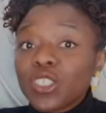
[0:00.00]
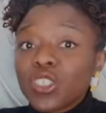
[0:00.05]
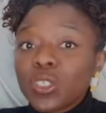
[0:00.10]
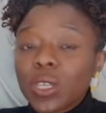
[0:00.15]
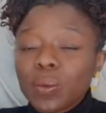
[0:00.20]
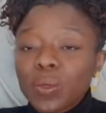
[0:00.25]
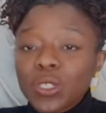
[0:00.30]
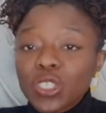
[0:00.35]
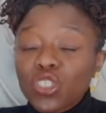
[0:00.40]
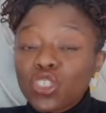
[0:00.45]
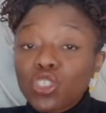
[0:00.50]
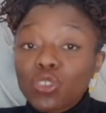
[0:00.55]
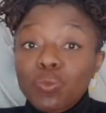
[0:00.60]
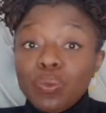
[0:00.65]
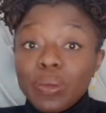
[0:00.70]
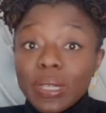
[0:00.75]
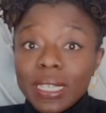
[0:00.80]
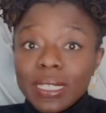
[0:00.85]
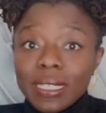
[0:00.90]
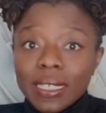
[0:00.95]
So I wasn't just
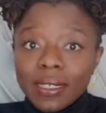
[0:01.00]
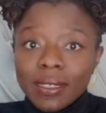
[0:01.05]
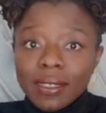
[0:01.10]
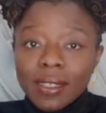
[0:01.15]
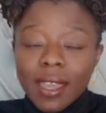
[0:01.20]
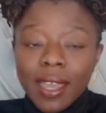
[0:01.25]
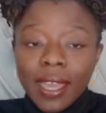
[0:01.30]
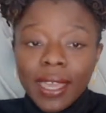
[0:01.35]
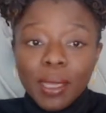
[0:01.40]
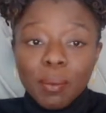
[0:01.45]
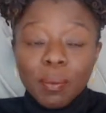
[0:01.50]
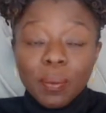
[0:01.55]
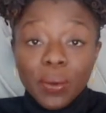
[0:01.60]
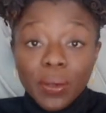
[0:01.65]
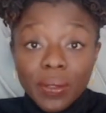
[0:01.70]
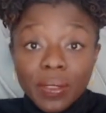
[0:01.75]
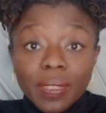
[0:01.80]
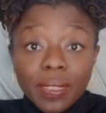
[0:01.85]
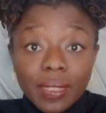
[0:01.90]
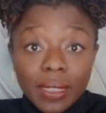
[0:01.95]
reading, I
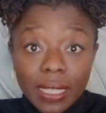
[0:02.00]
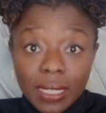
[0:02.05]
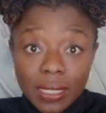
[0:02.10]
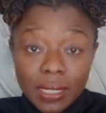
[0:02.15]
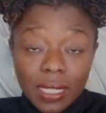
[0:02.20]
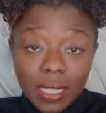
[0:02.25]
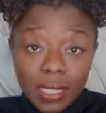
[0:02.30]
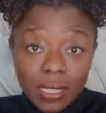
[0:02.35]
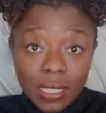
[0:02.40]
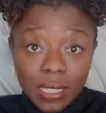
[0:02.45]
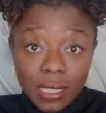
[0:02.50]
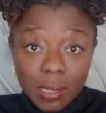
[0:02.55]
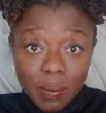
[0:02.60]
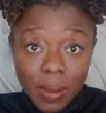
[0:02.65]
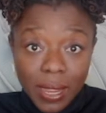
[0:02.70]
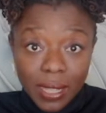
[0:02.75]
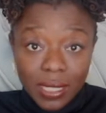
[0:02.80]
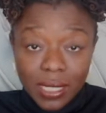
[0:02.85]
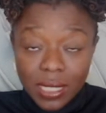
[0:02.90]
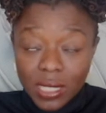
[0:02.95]
put these things into
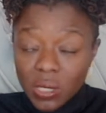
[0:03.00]
practice.